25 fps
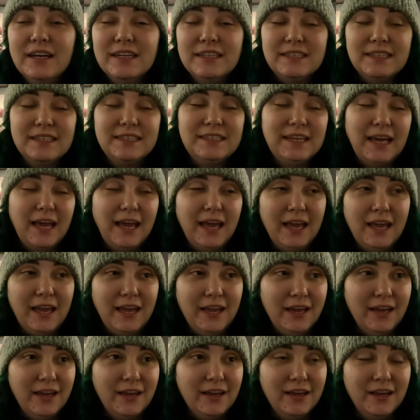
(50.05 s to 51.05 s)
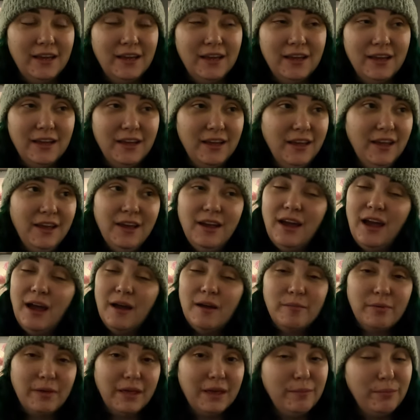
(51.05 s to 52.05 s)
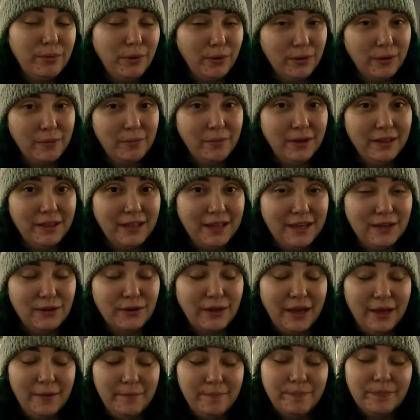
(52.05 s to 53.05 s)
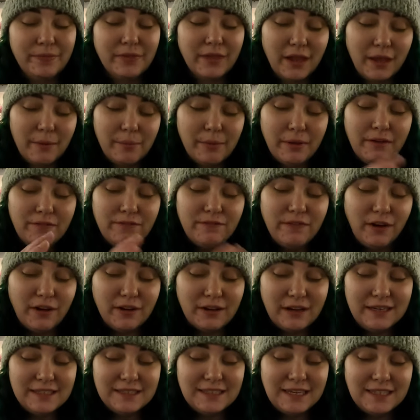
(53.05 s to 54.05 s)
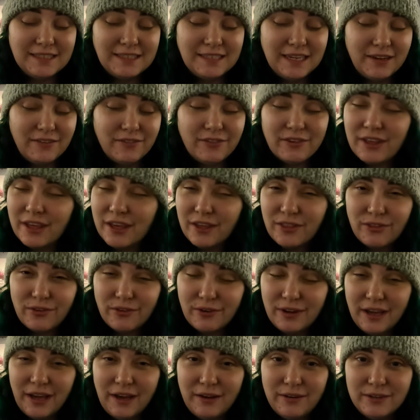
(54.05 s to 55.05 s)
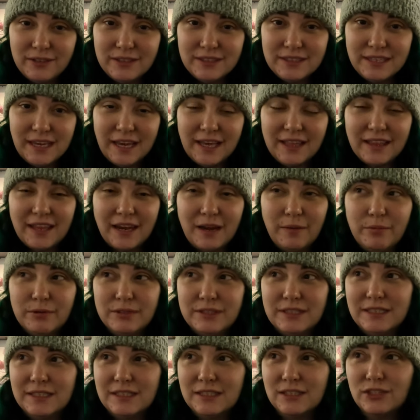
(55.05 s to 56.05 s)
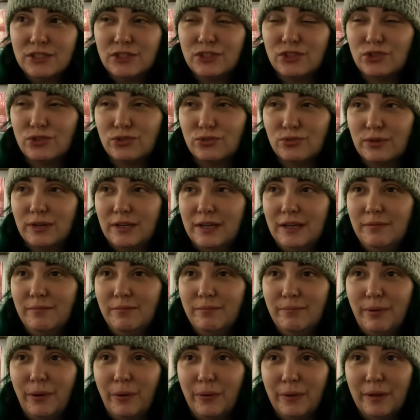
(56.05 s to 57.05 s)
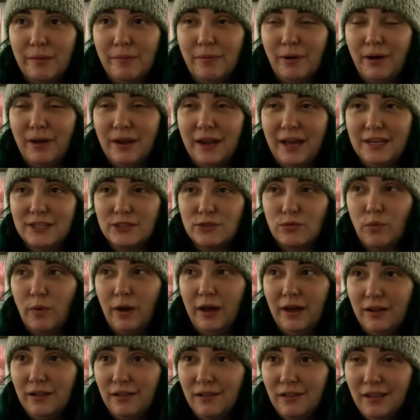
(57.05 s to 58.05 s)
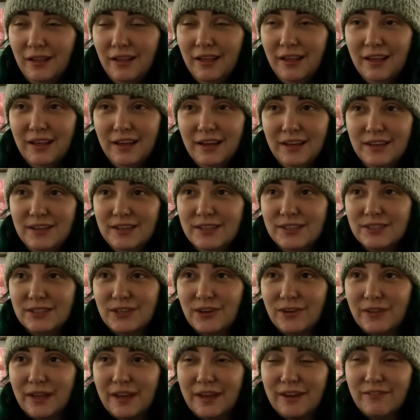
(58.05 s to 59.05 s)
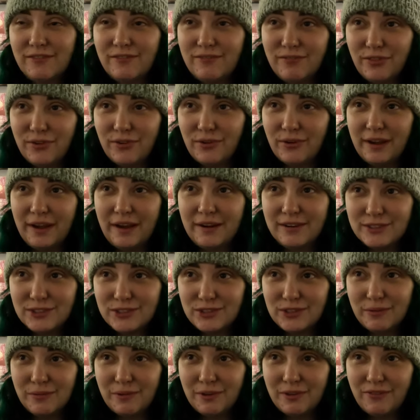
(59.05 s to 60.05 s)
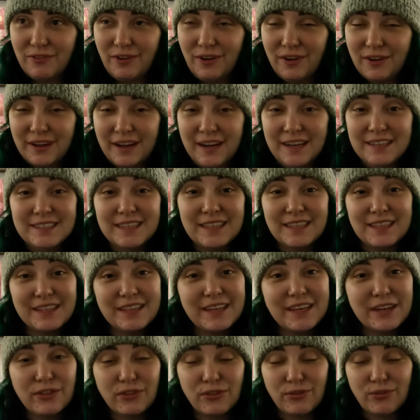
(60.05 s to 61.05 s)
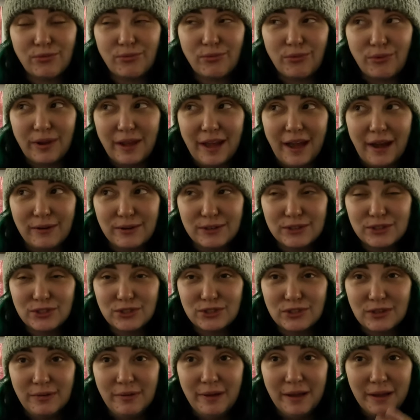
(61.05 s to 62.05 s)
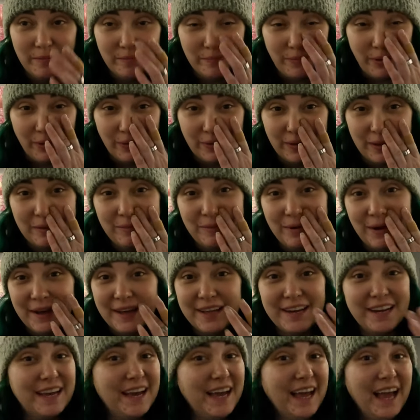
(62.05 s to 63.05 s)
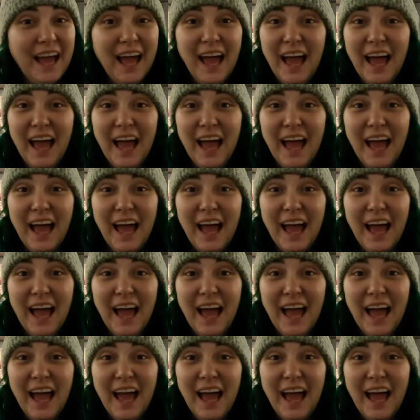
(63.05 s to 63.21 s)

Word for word: Today, play Pokemon, okay. I played Fall Guys last night for like 3 hours, and then I proceeded to stream Pokemon as well. So like 3 hours streaming Fall Guys and then like 3 hours streaming Pokemon.